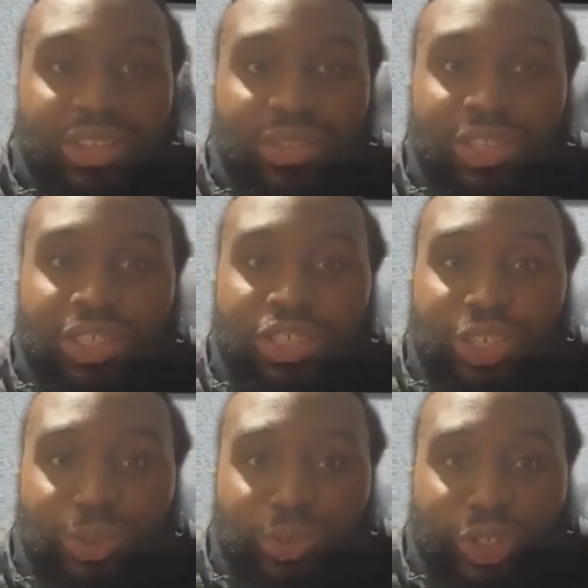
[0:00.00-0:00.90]

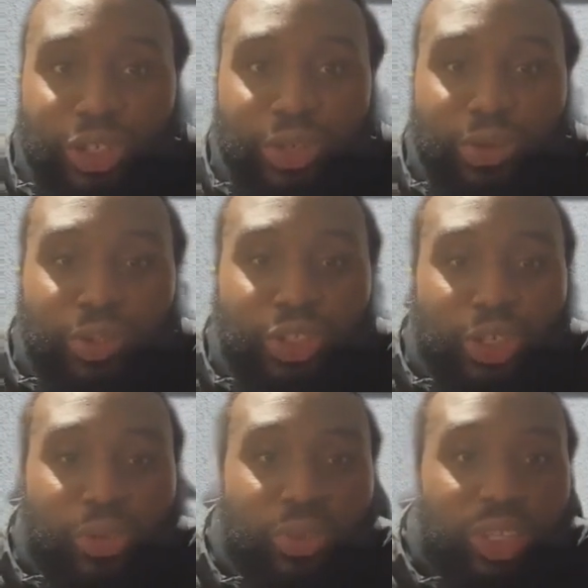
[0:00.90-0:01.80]
So do
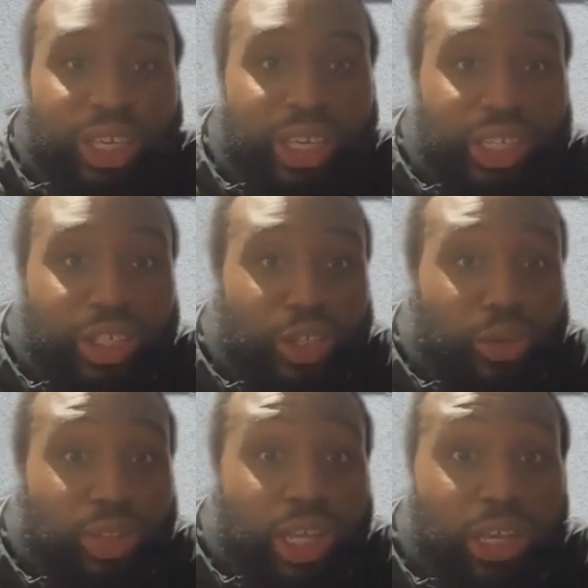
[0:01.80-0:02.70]
you
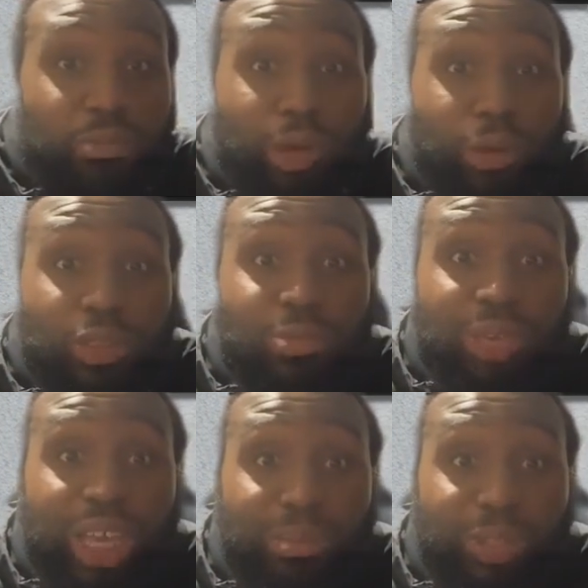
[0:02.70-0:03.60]
think most
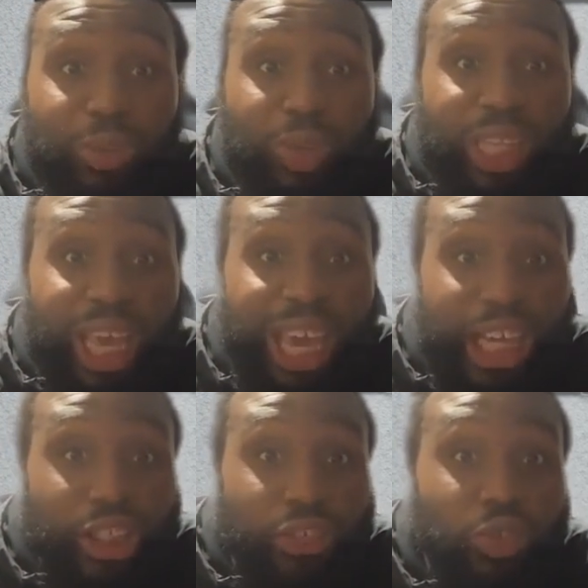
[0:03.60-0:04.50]
men between the
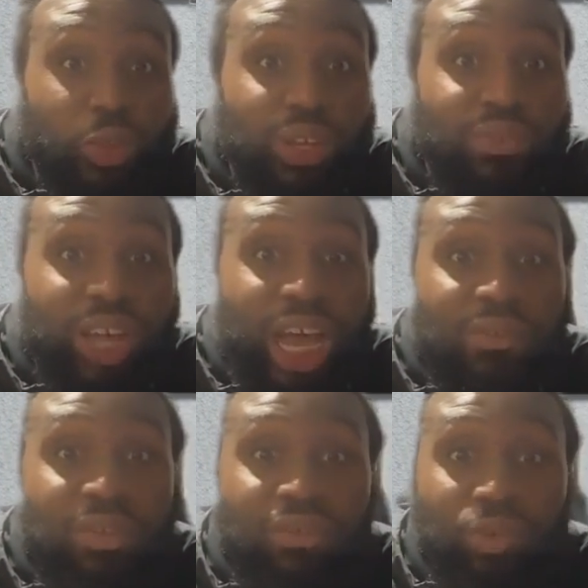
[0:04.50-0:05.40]
ages of 25
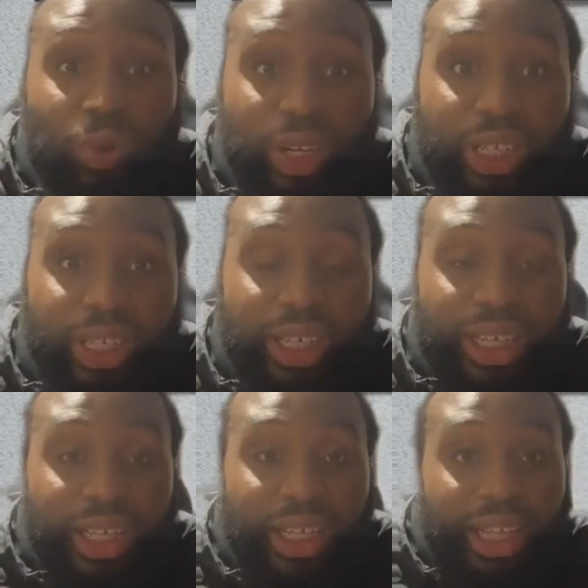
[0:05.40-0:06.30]
and 40
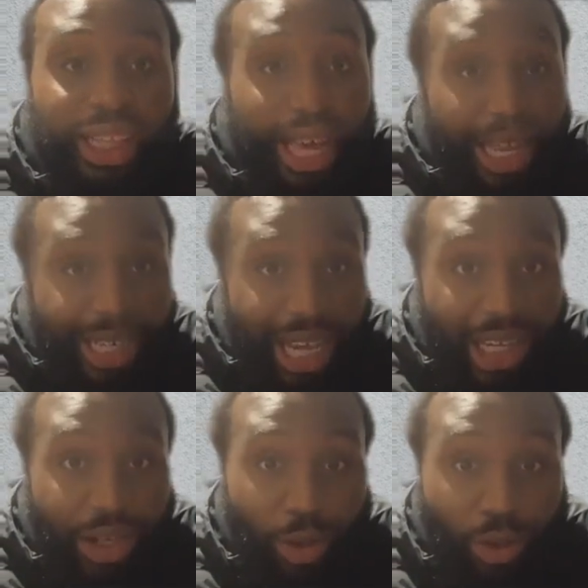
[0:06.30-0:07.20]
that date
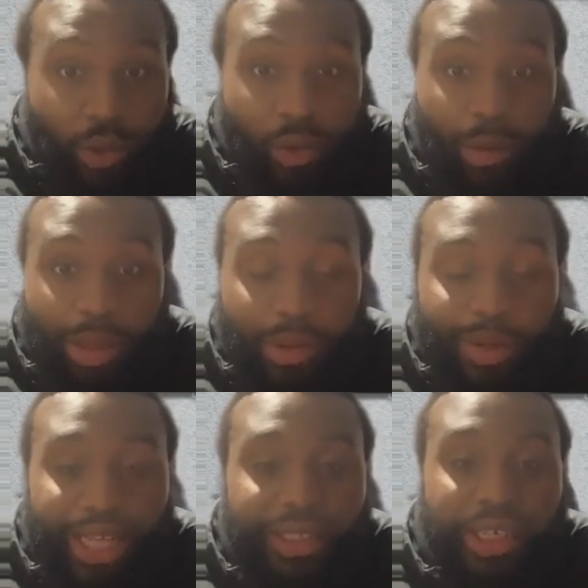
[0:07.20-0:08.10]
older women, and when
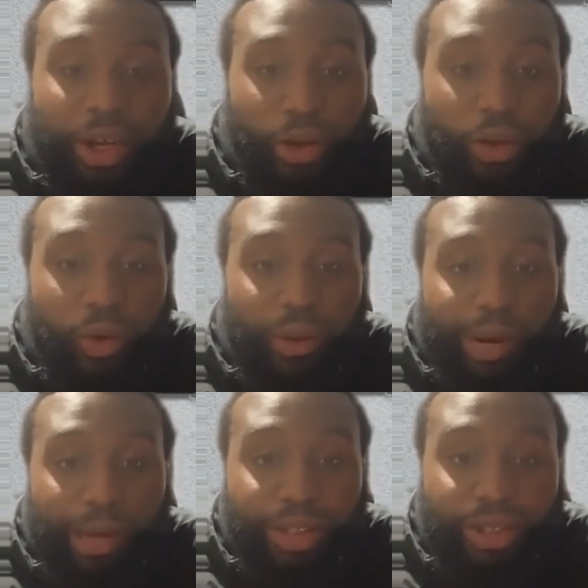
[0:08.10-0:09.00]
I say older women,
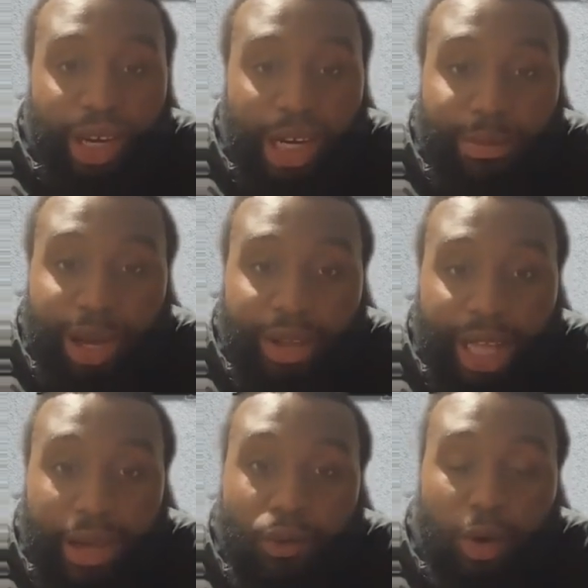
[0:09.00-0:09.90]
I'm just talking about
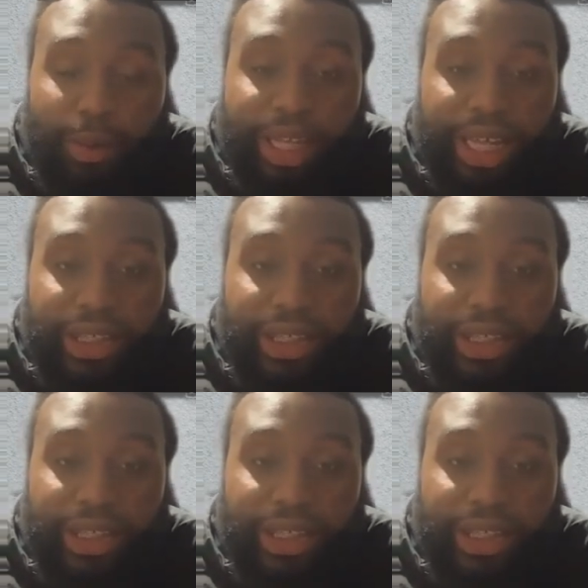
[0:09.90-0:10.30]
like women that's